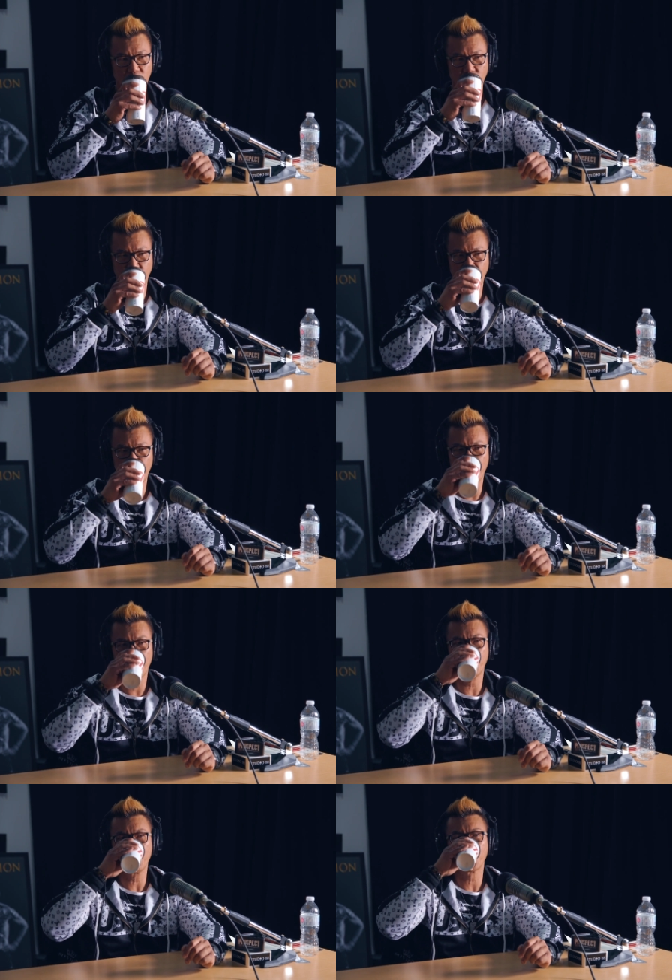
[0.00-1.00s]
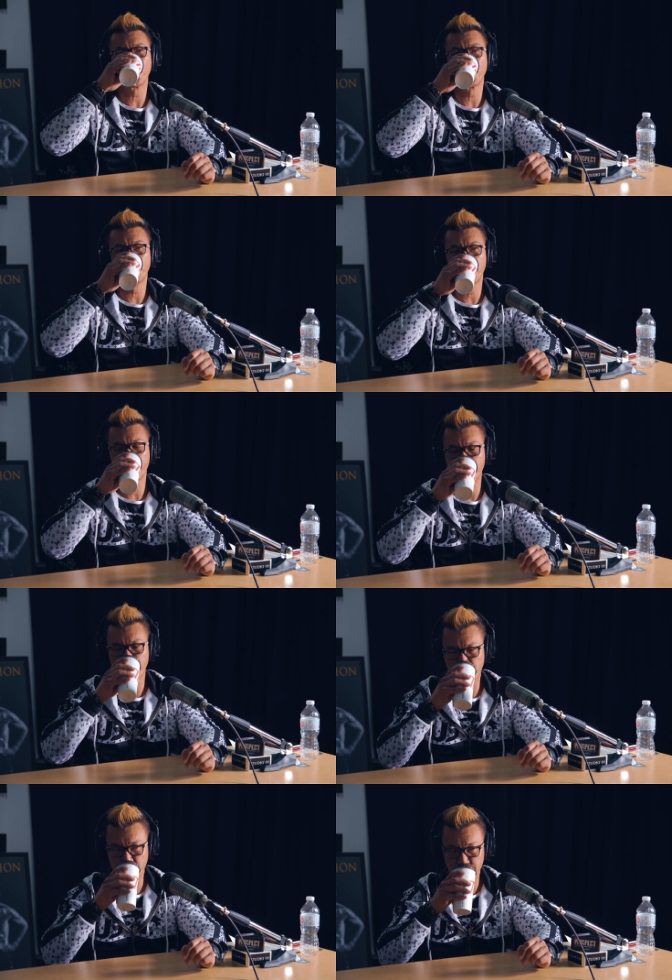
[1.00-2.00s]
was cool, man. You learn,
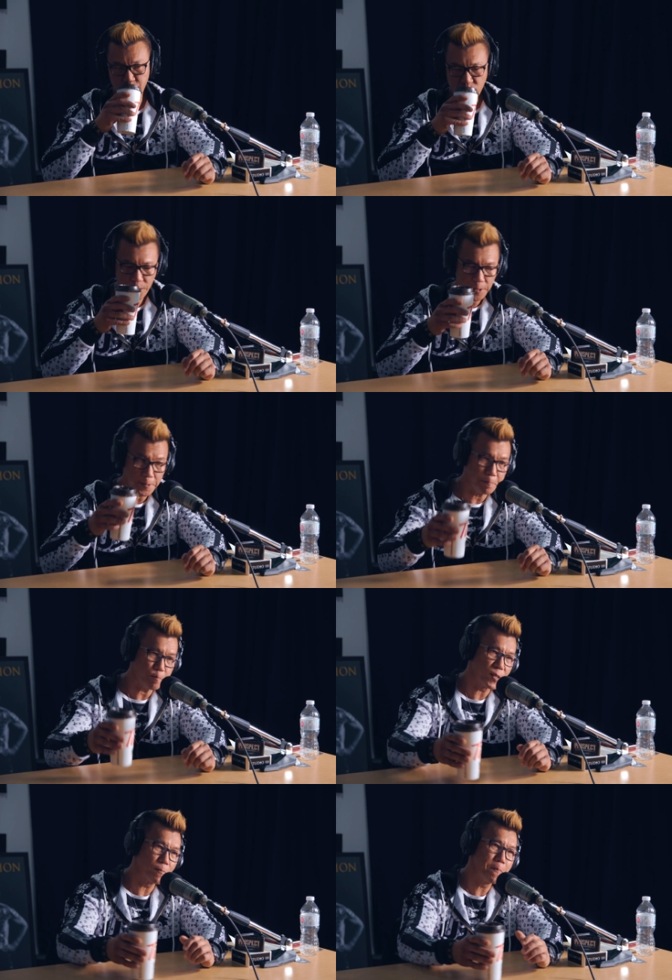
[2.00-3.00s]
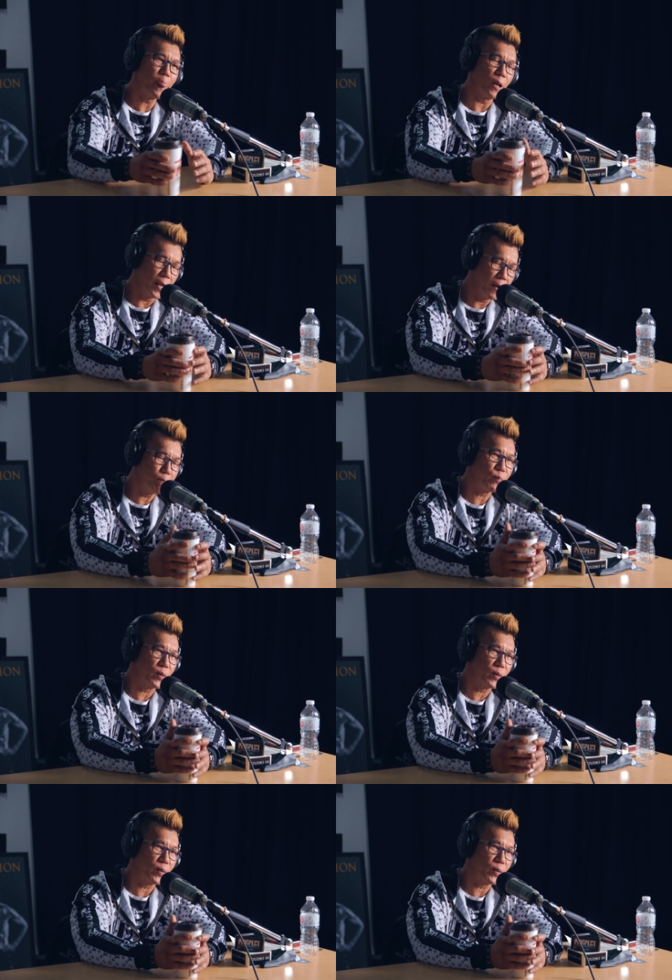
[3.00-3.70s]
different foods and